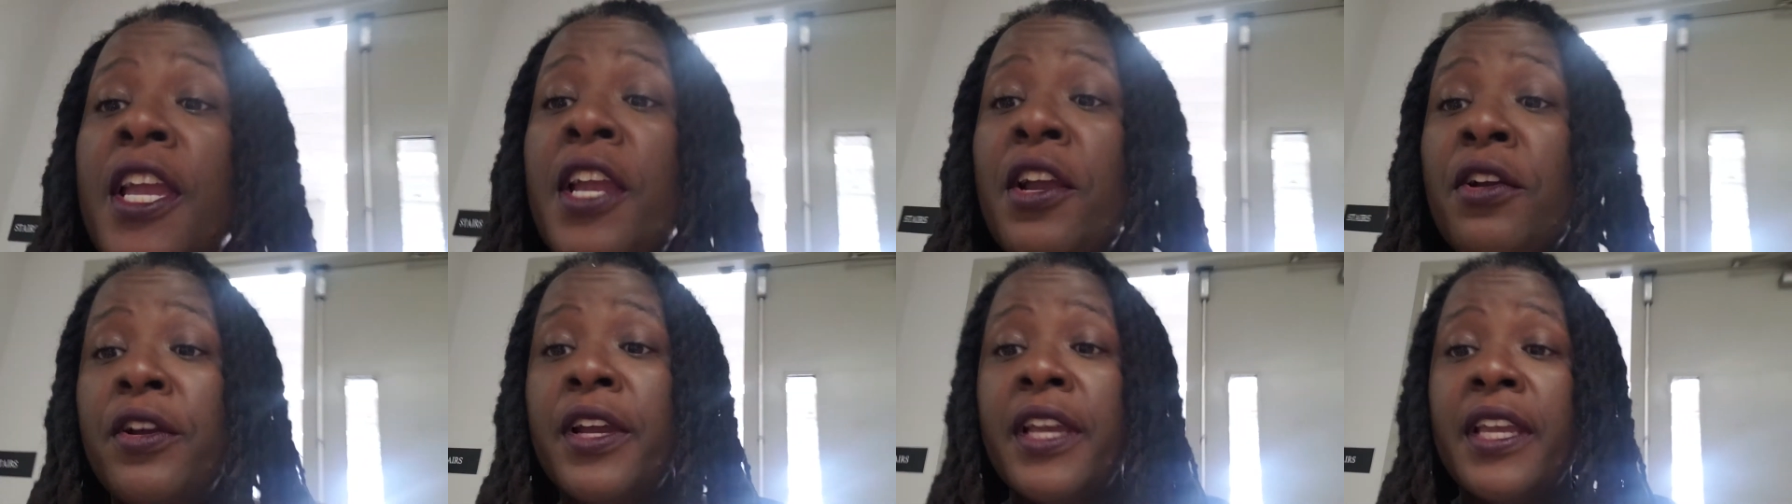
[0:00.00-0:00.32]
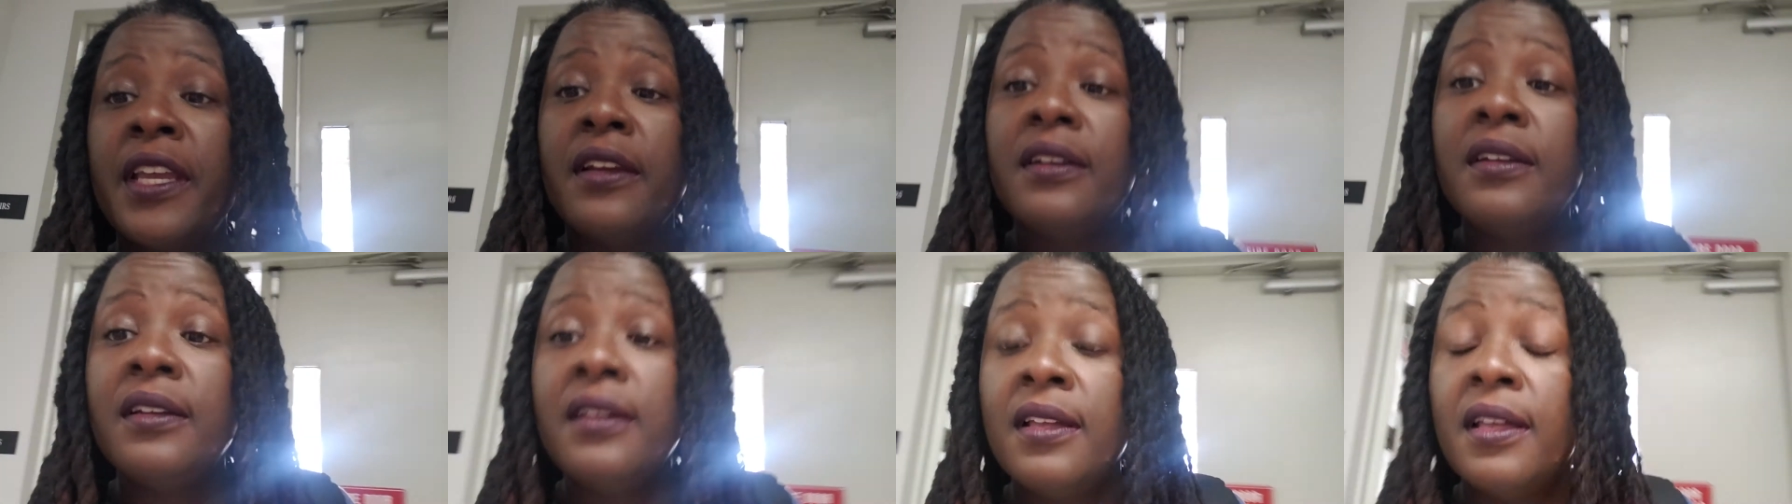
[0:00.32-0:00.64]

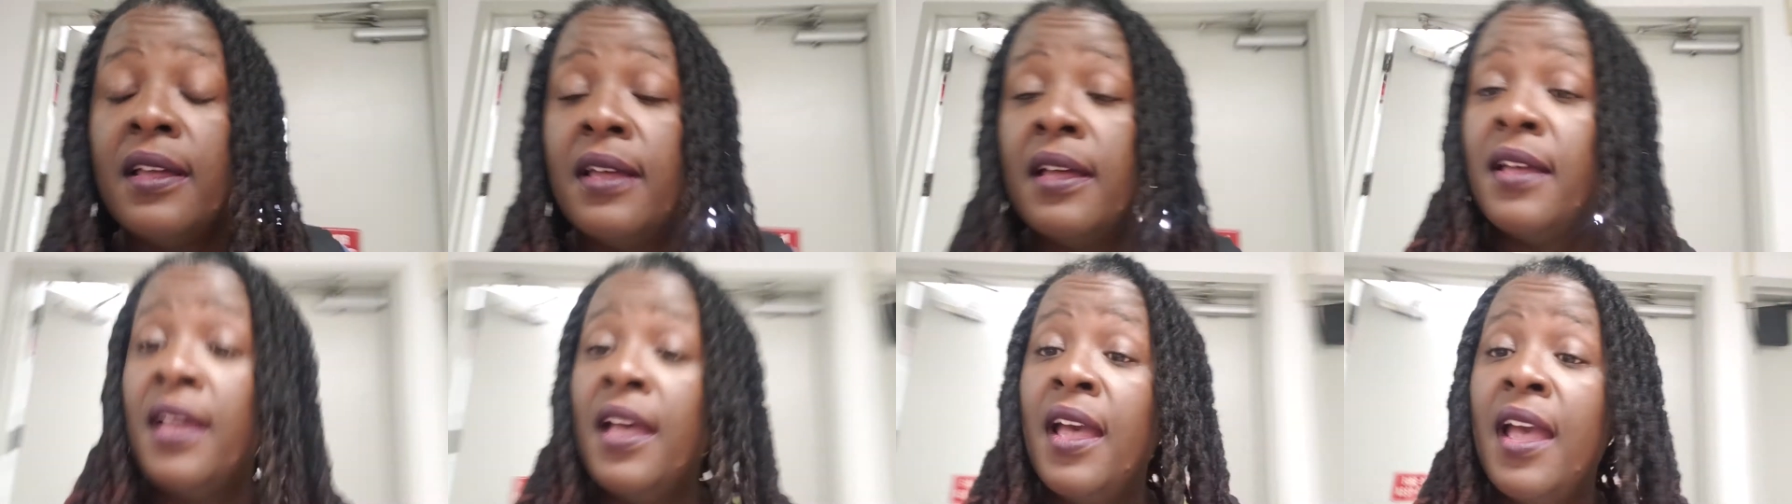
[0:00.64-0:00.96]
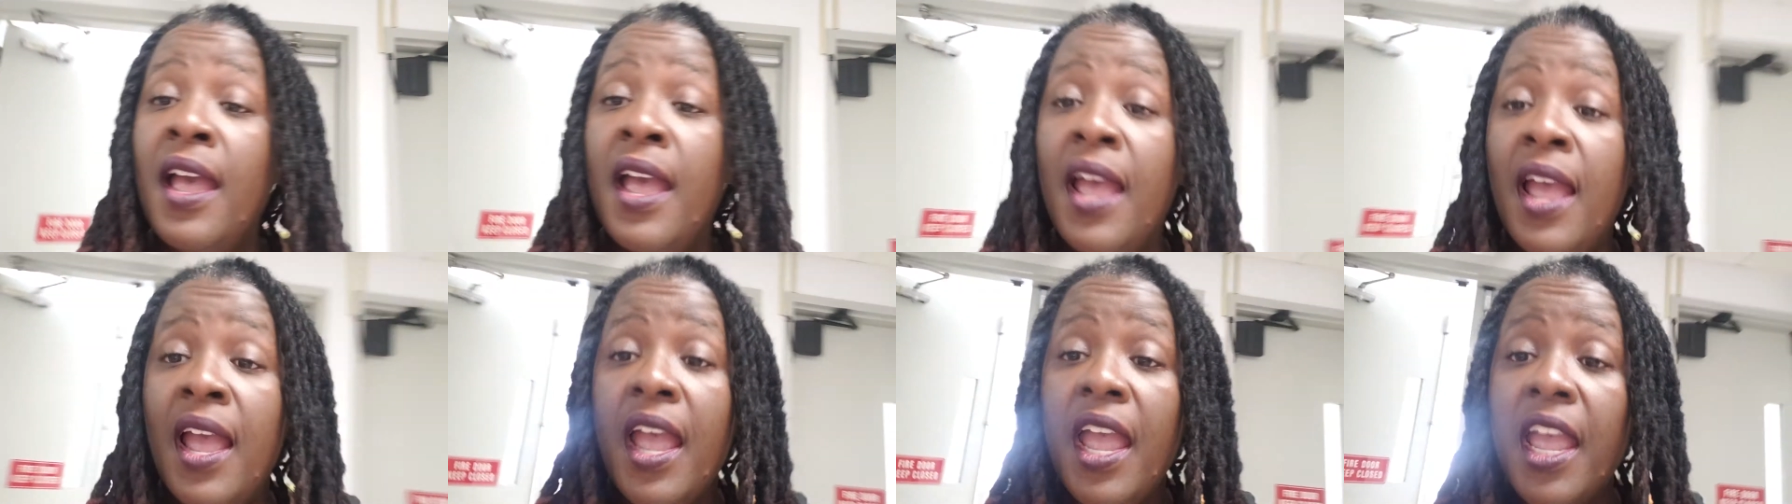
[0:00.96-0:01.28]
area
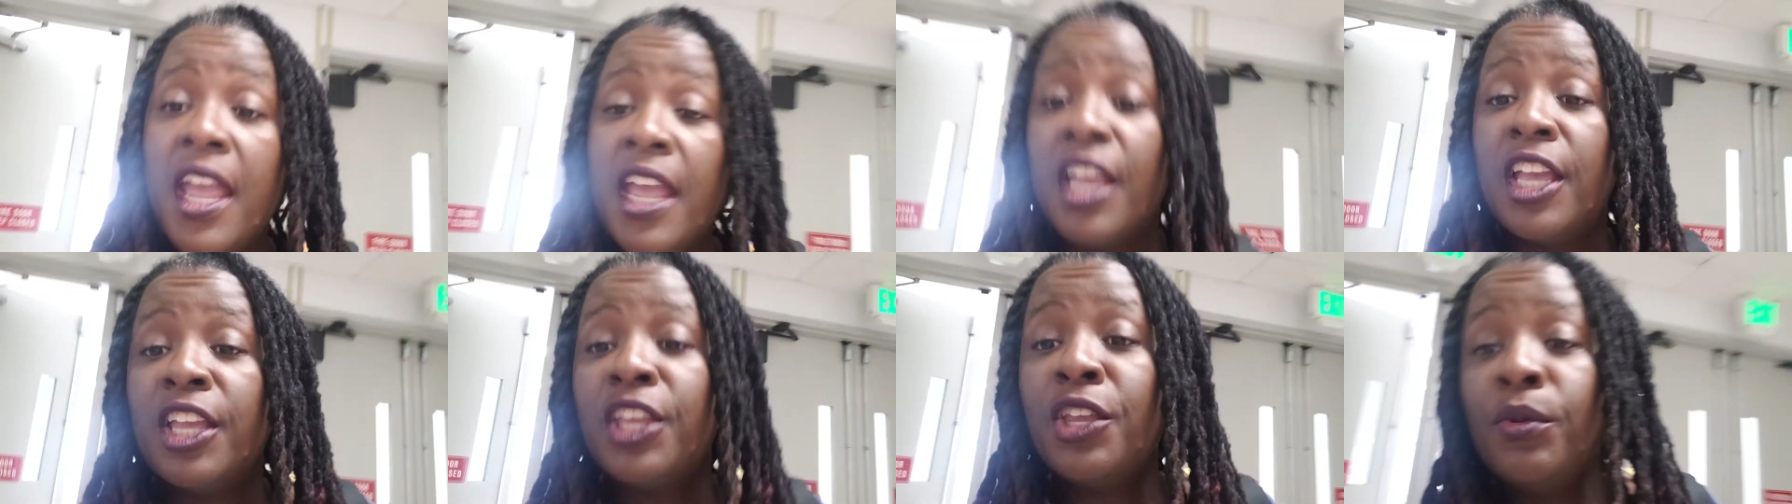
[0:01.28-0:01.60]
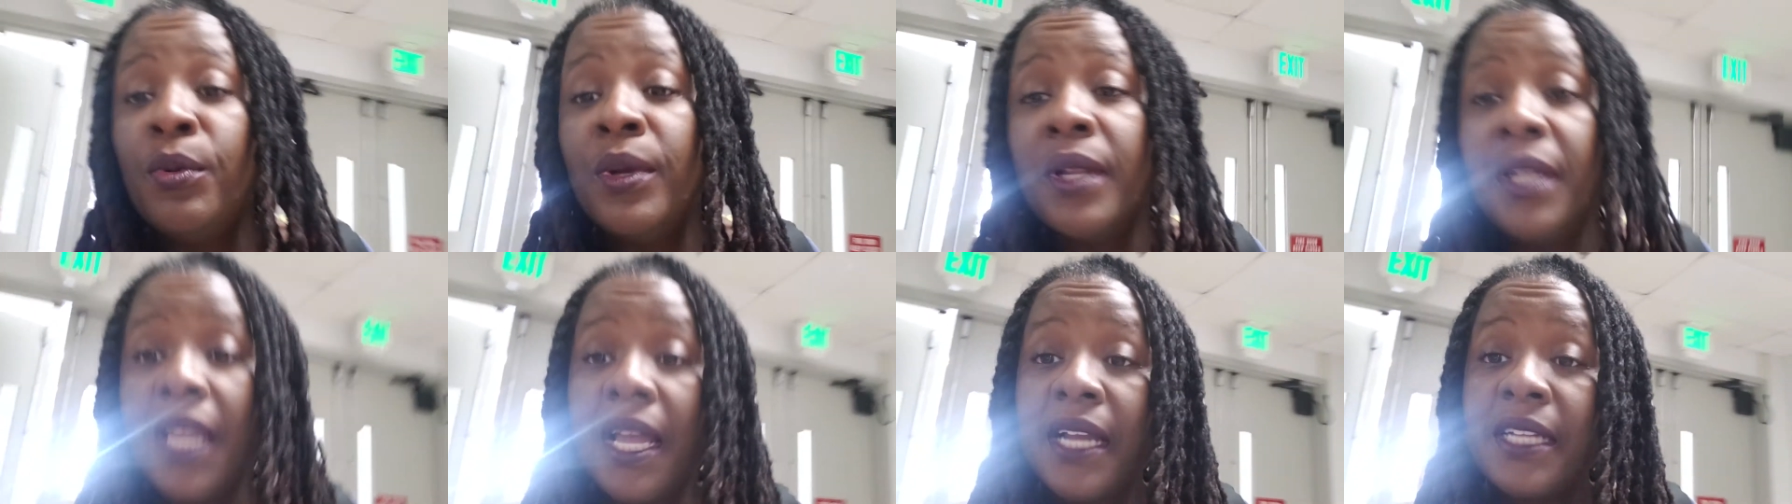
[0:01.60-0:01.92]
and
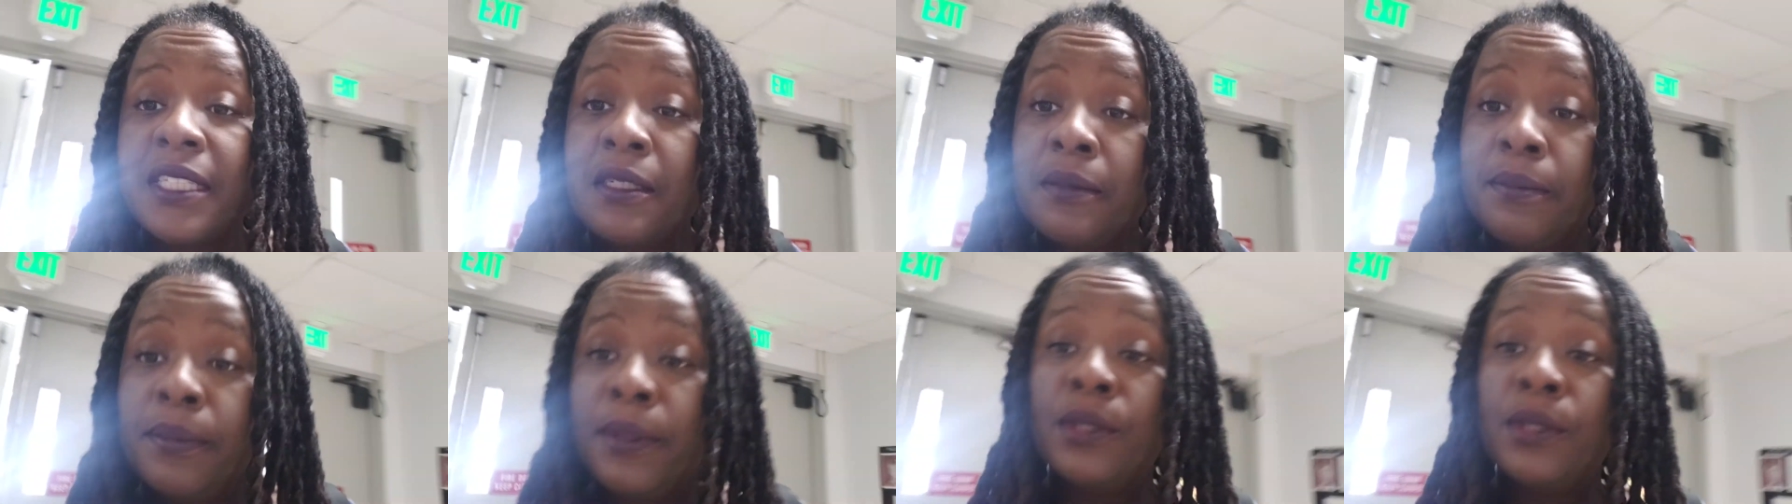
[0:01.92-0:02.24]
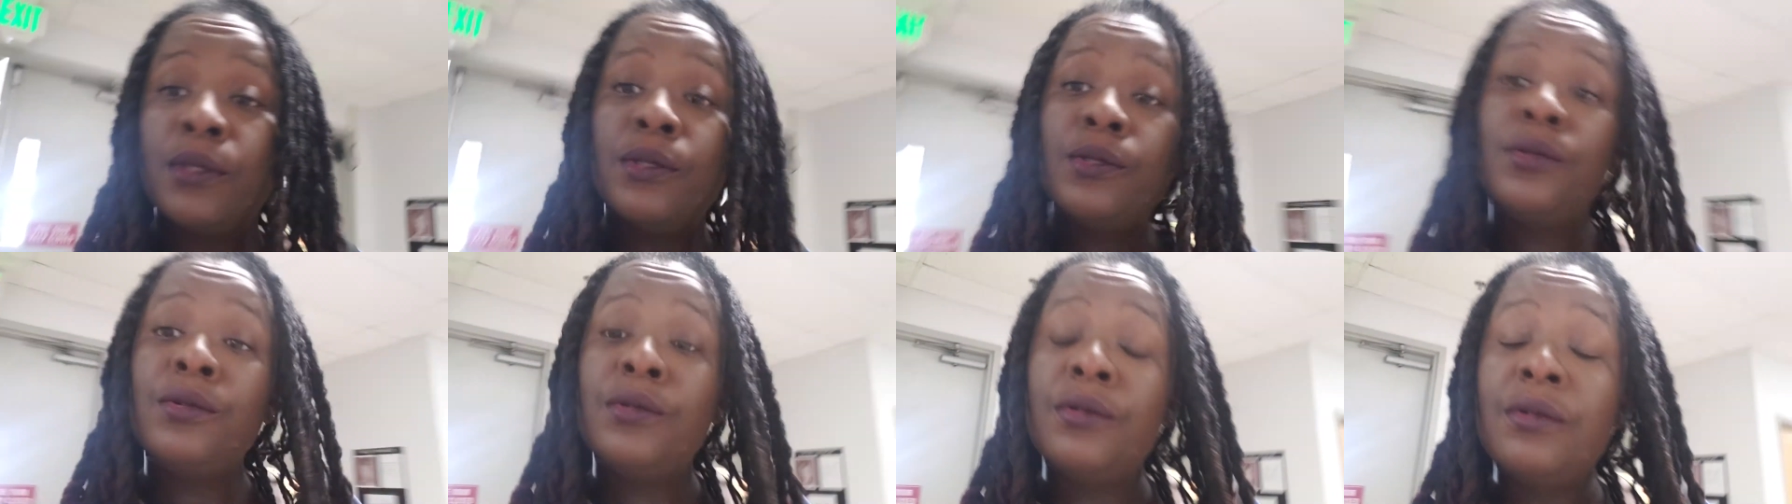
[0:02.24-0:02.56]
you would like um, the bowl,